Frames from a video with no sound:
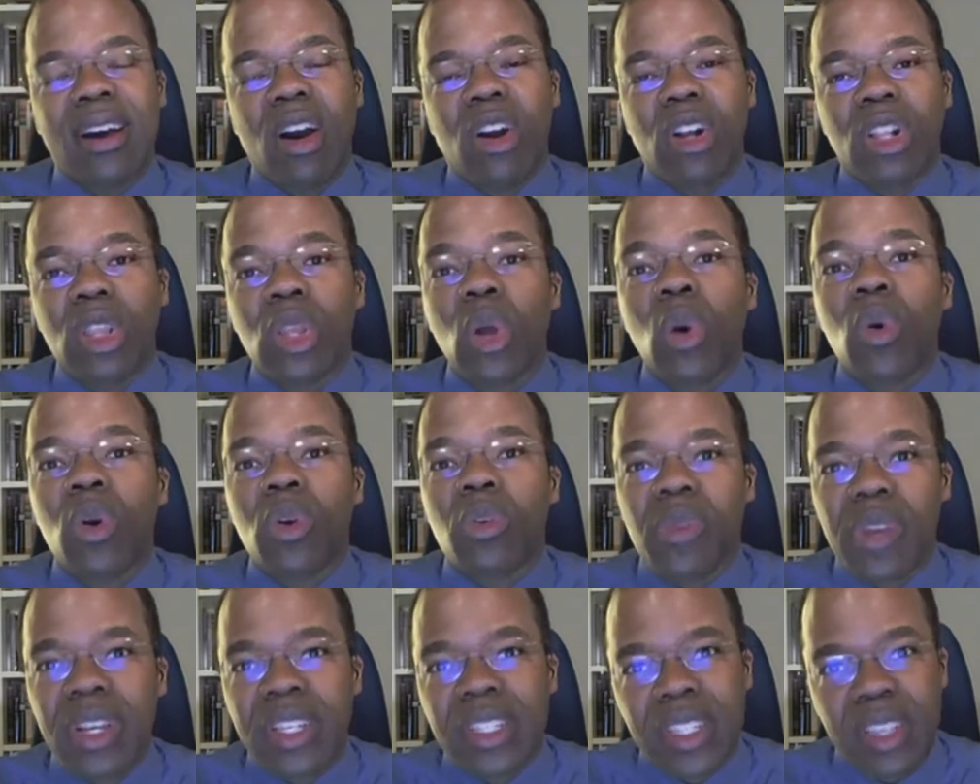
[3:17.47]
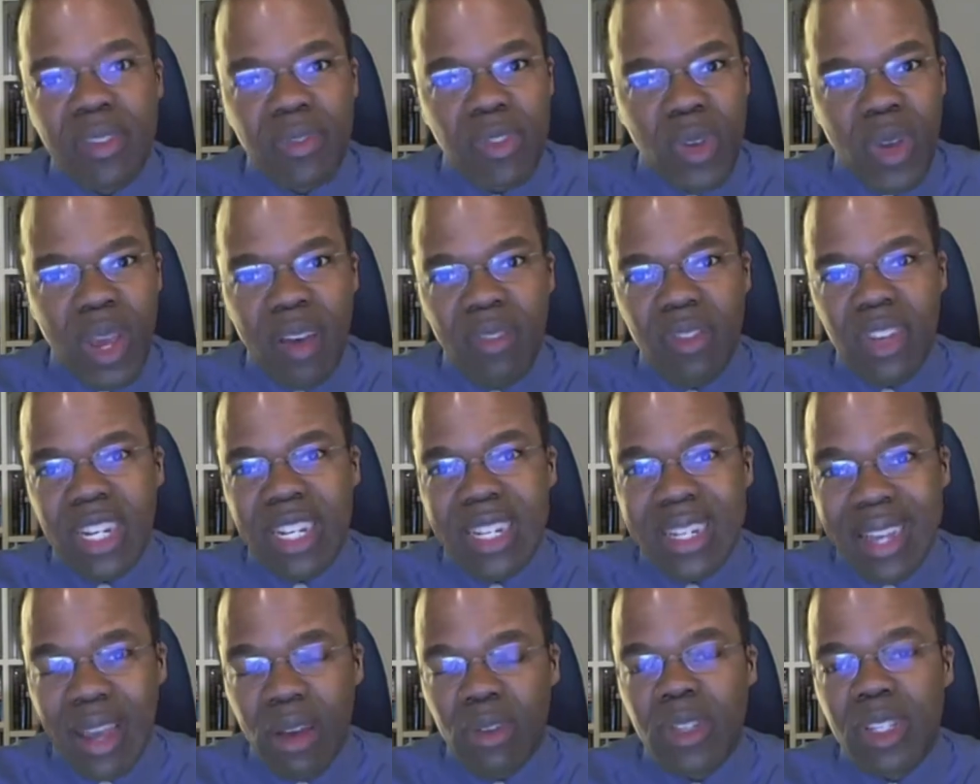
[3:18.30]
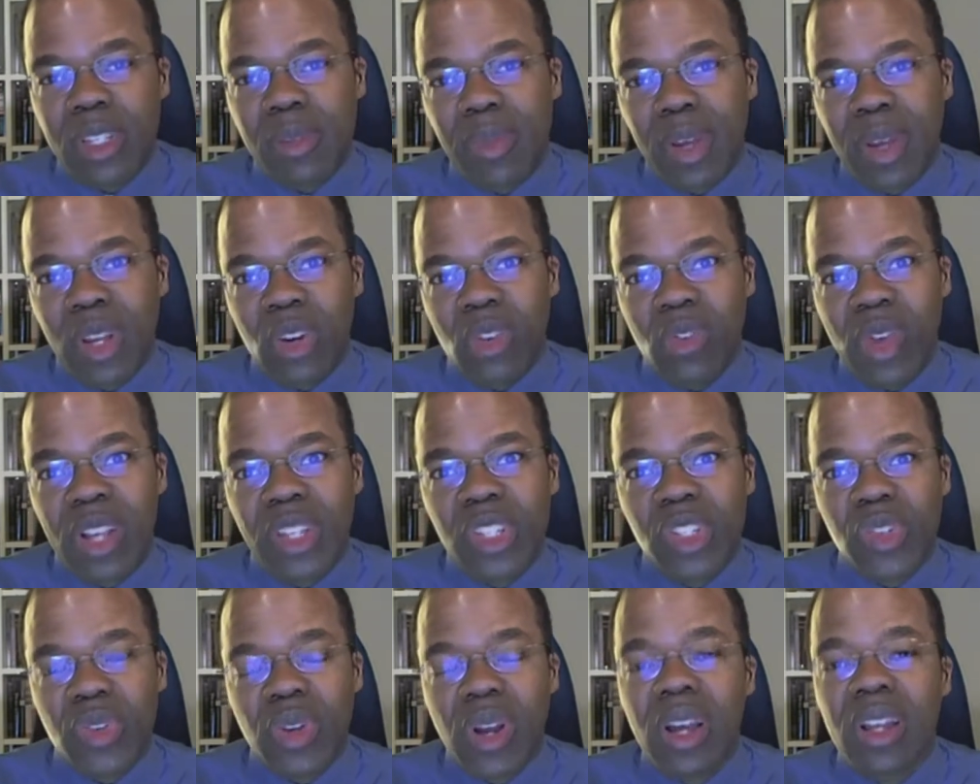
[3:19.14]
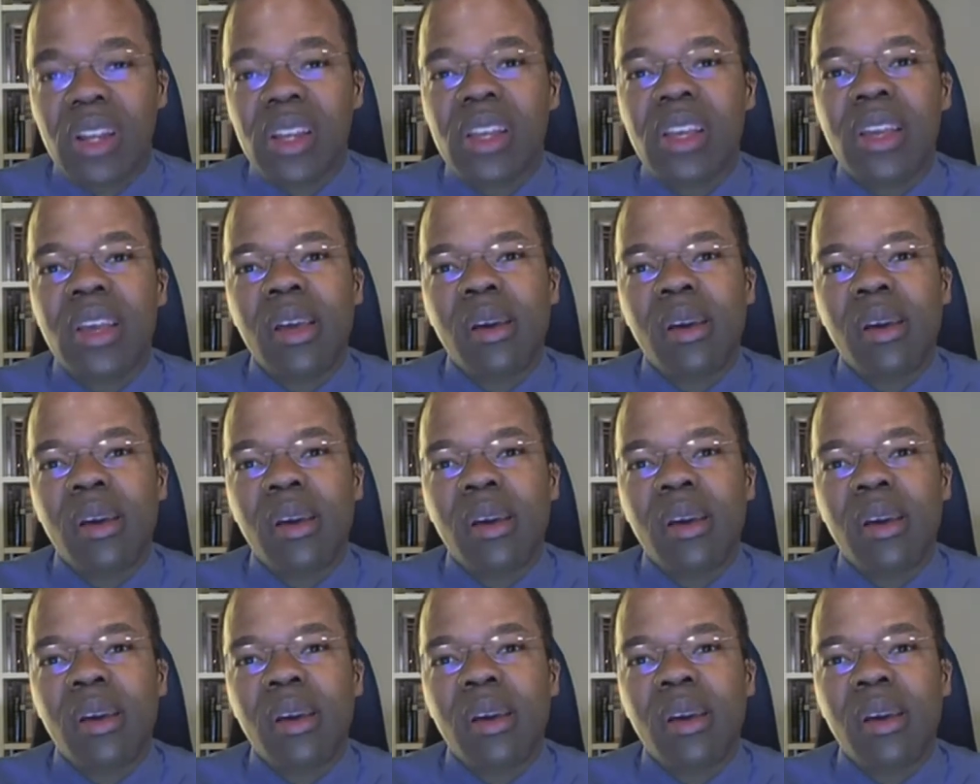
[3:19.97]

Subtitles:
are lower risk if you have any doubts about a restaurant.